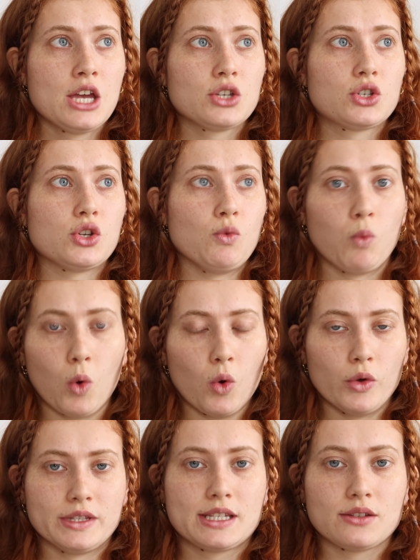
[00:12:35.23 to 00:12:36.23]

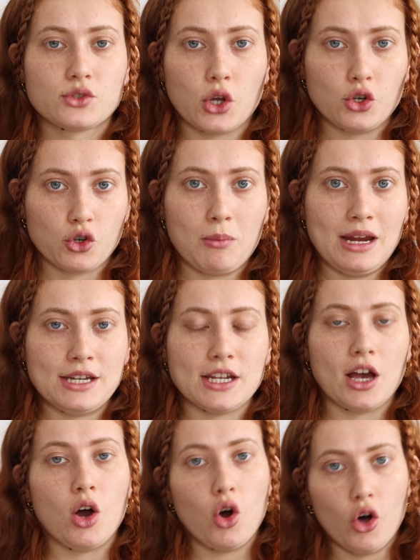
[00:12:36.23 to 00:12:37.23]
towards social
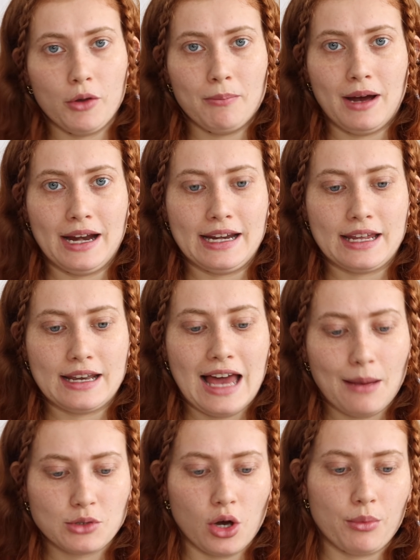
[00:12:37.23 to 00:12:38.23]
media on my
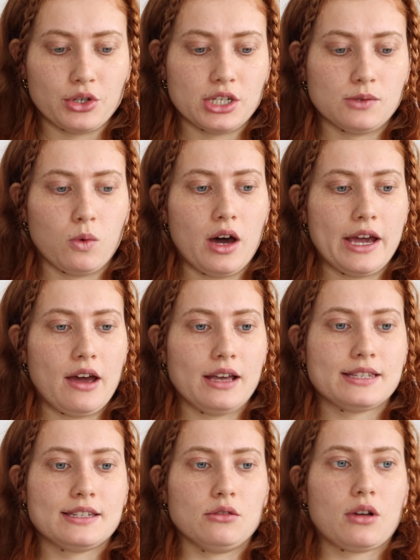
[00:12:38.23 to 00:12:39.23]
laptop, which is why I
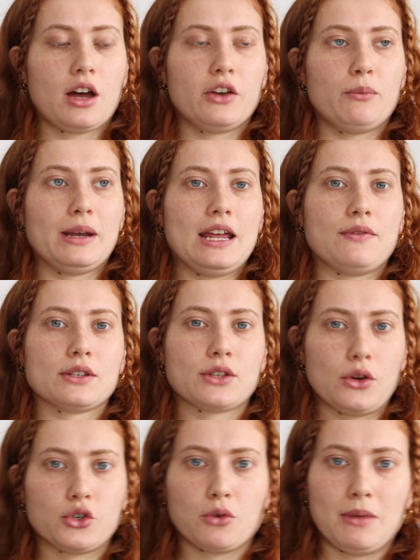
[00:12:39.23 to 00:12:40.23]
still kind of believe that
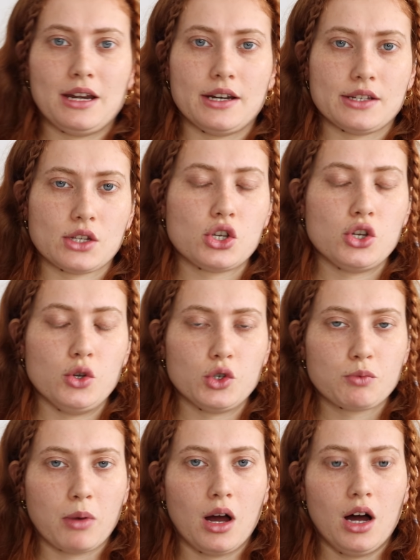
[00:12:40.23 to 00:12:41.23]
social media is a
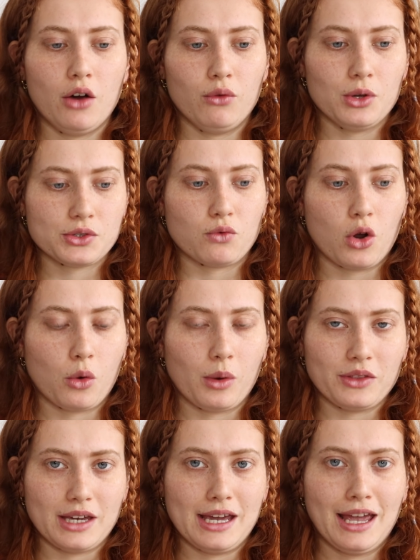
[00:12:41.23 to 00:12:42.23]
huge part of what's wrong
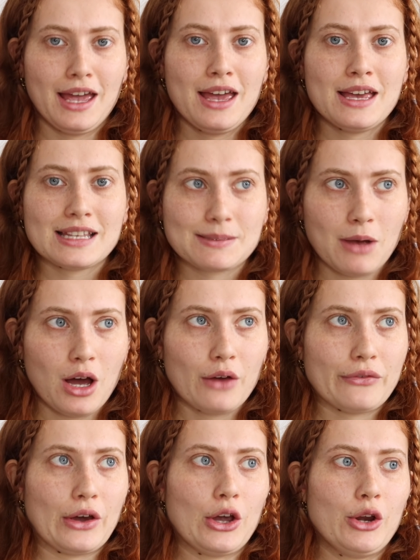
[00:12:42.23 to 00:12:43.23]
with a
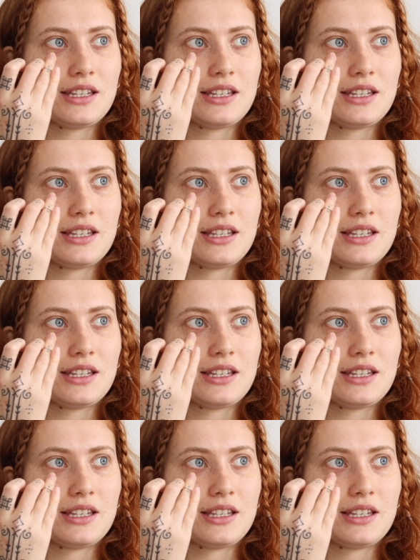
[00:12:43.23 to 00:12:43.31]
smartphone.